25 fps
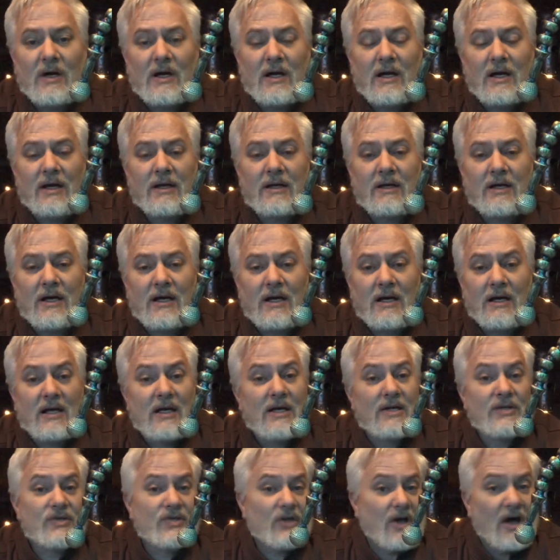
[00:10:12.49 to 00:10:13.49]
and
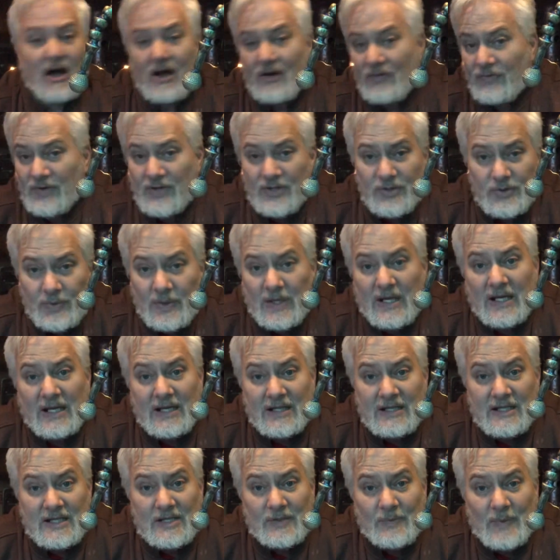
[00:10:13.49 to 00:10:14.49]
as often as we can get
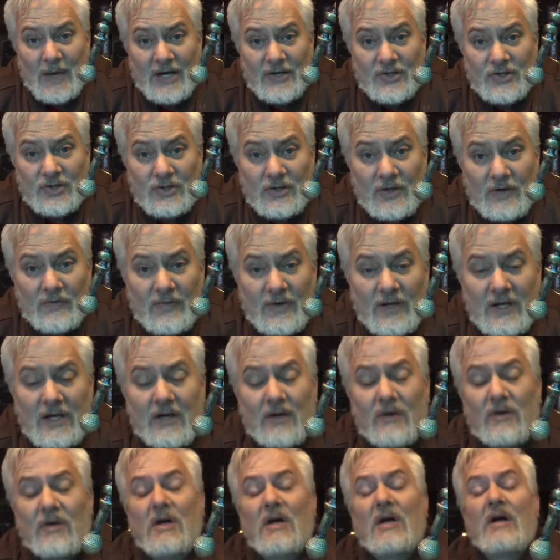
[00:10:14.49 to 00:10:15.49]
these matches on video.
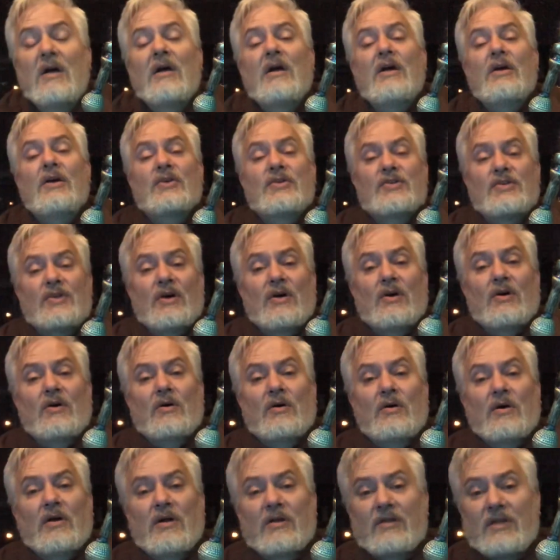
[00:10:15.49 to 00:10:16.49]
So
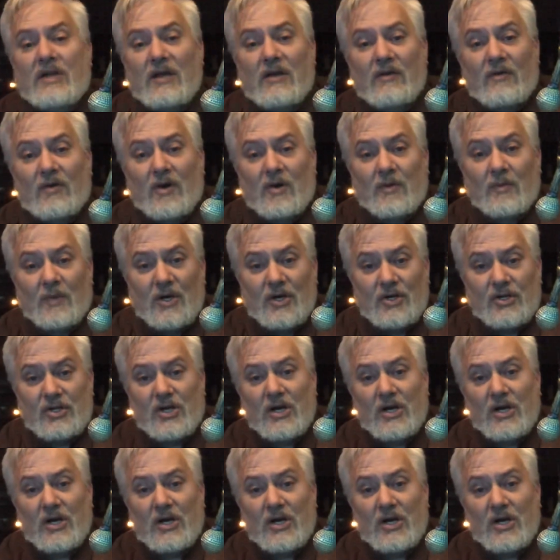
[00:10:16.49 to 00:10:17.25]
thank you very much,